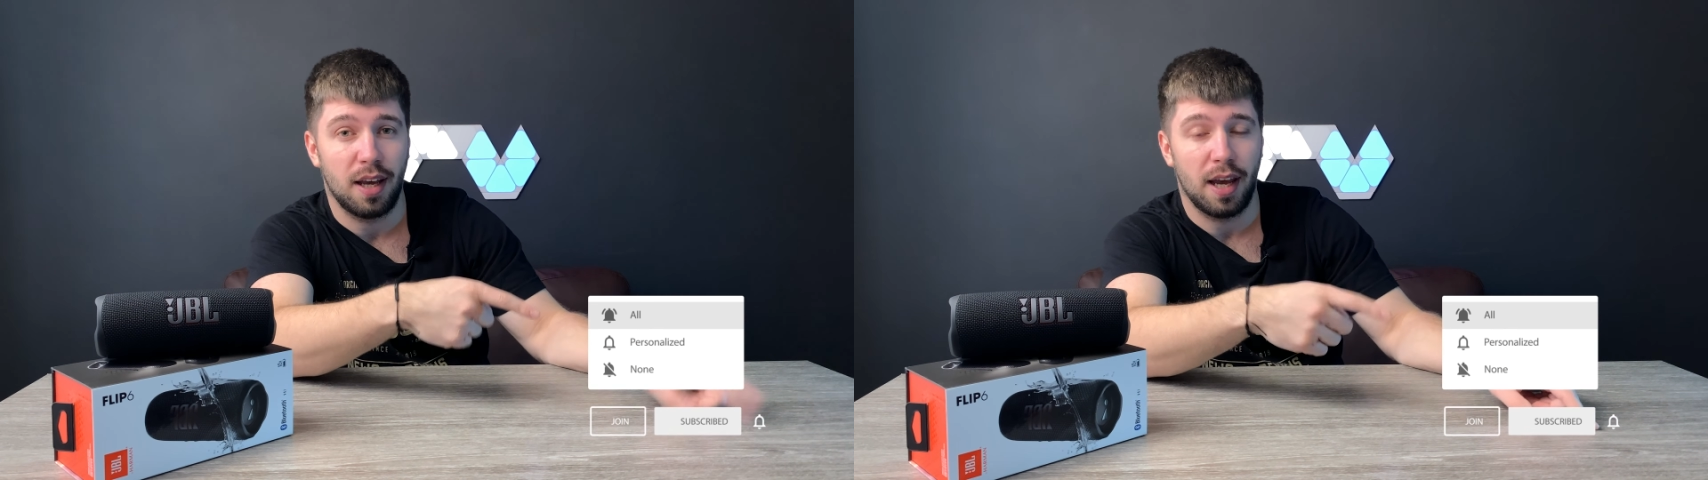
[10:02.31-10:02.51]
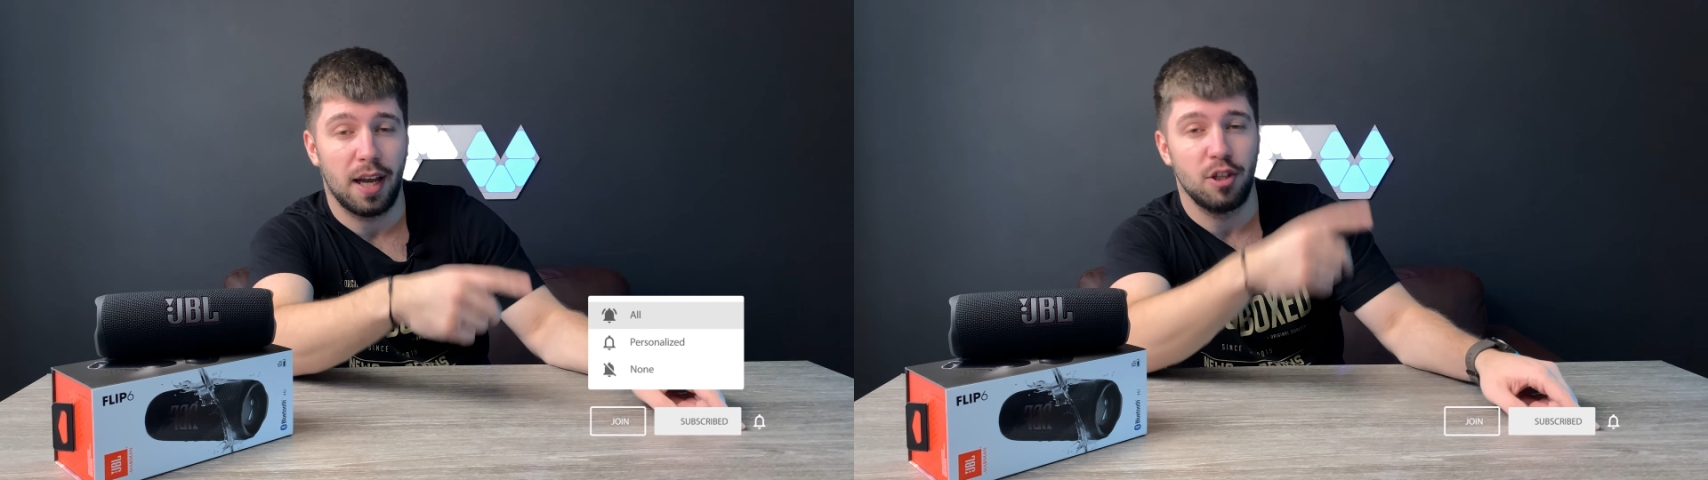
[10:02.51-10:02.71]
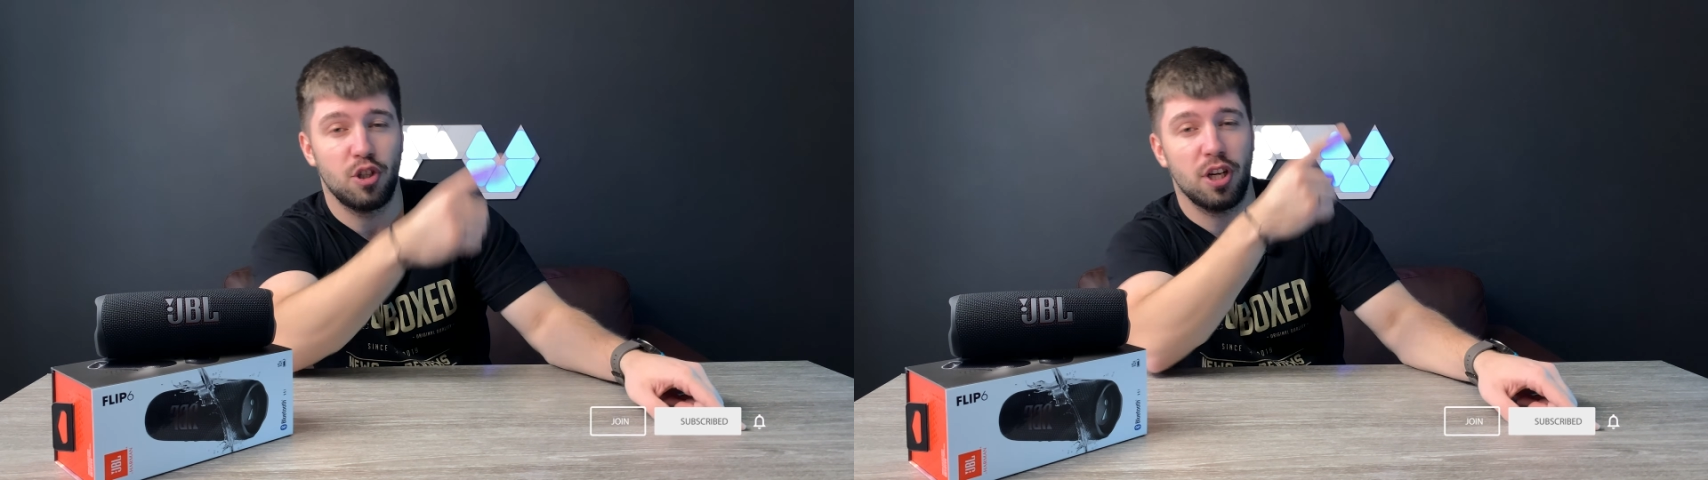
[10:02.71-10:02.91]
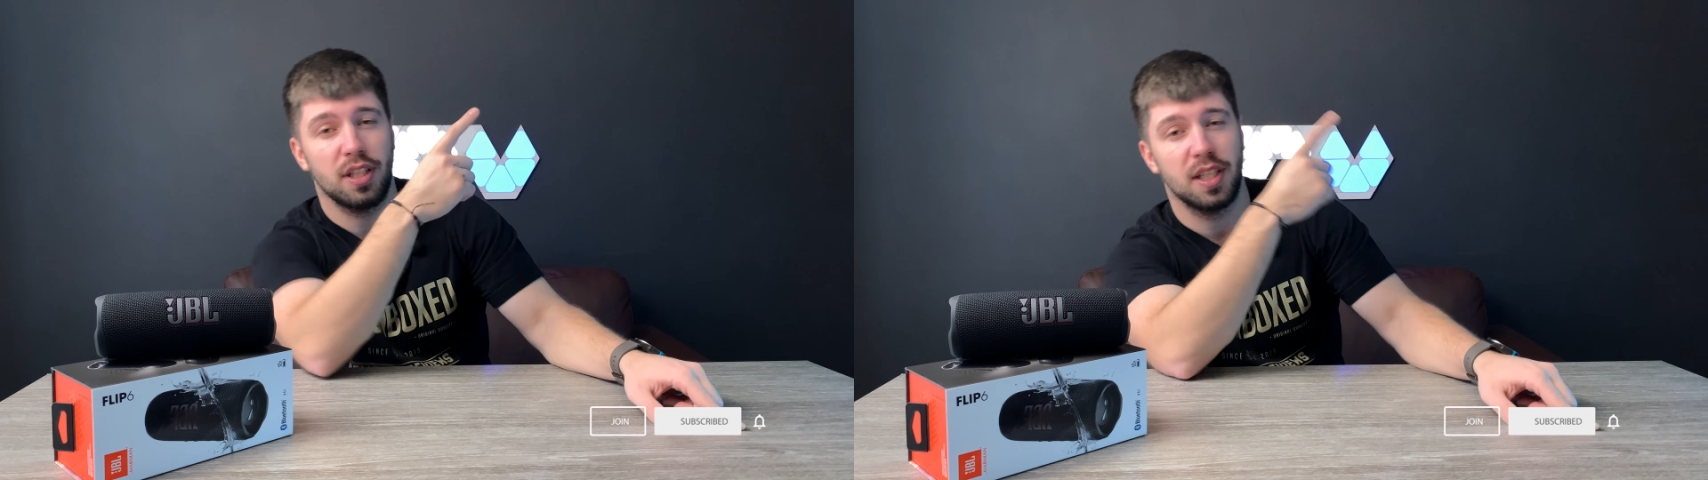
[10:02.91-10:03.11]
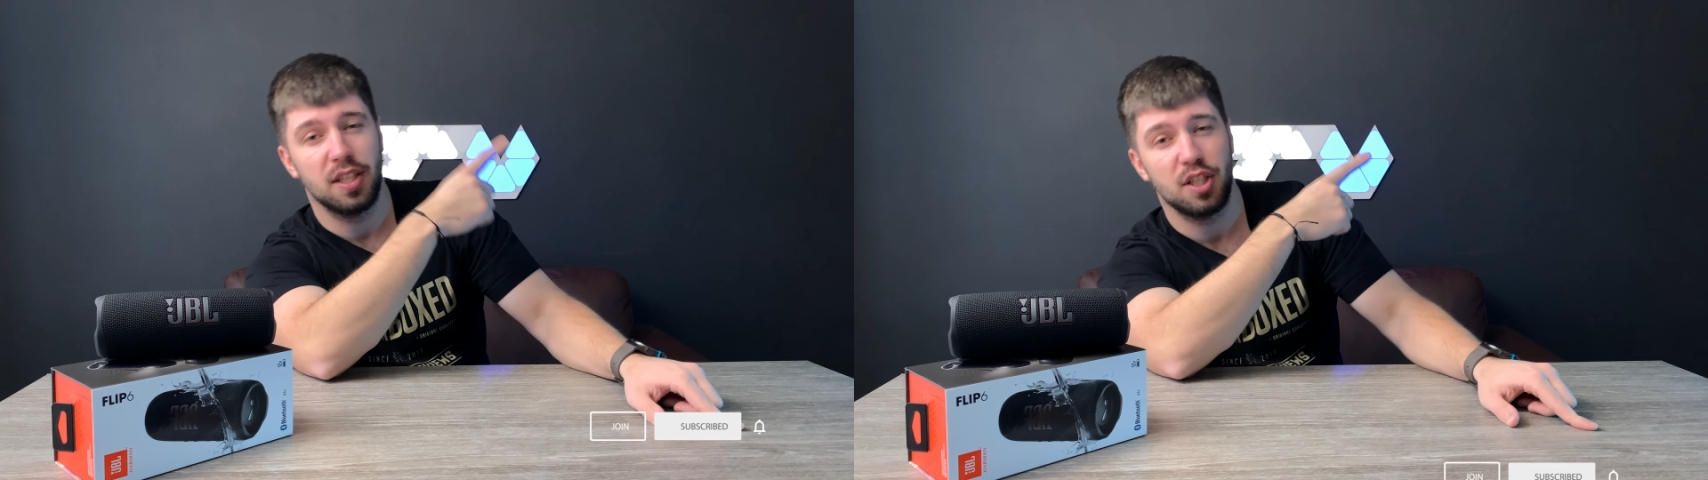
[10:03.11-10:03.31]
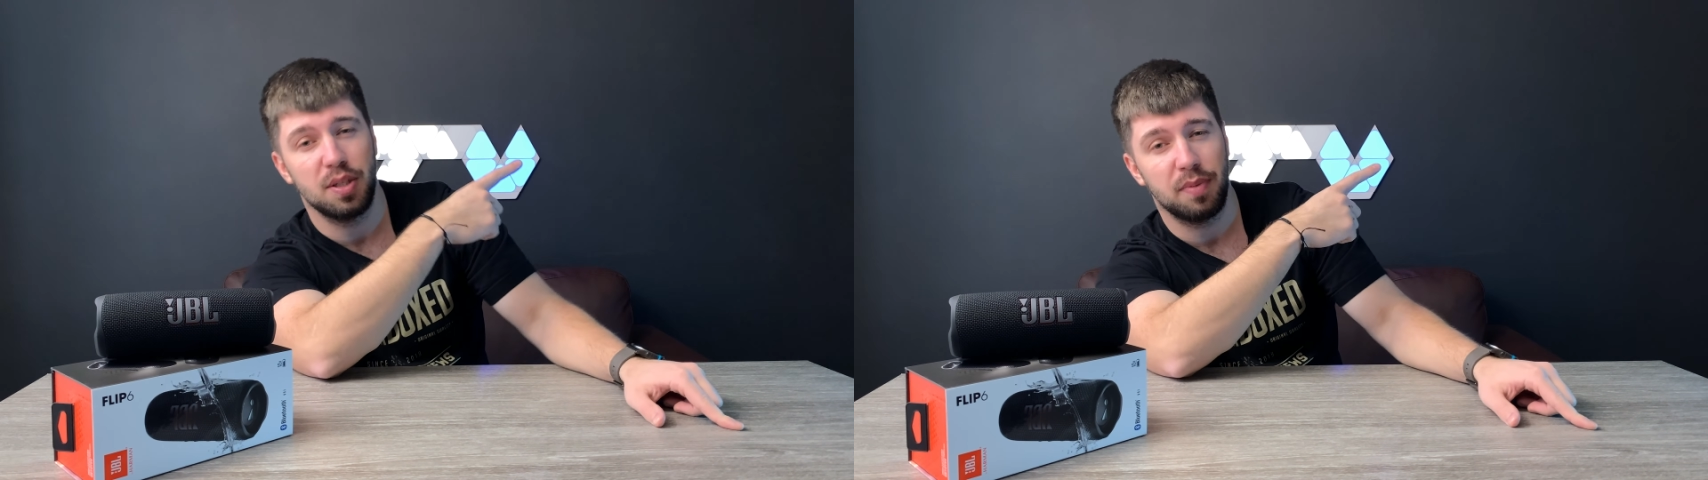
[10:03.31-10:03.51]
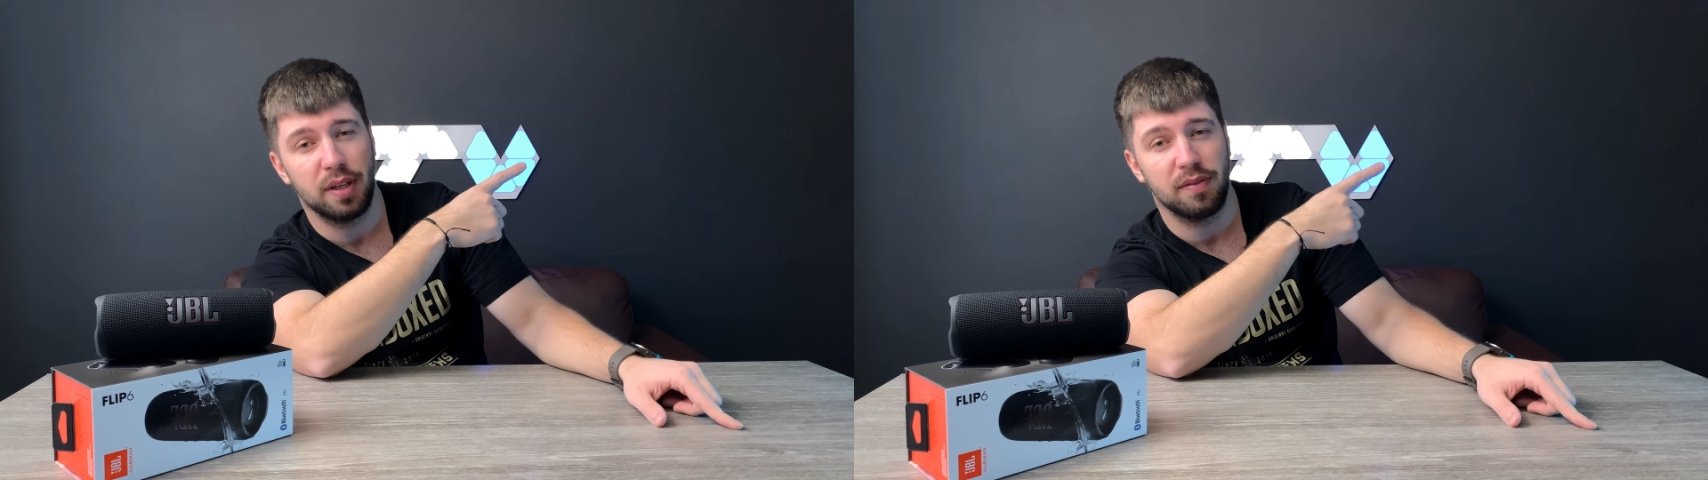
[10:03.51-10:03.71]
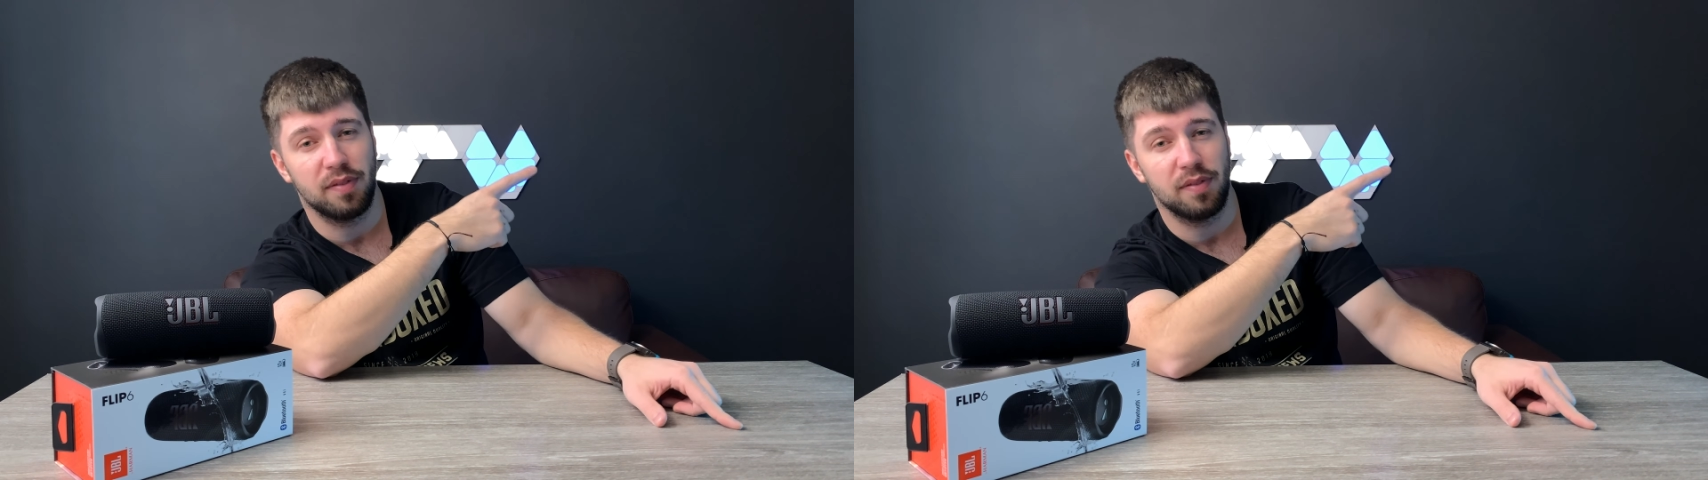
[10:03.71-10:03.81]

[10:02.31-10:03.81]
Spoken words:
and check the JBL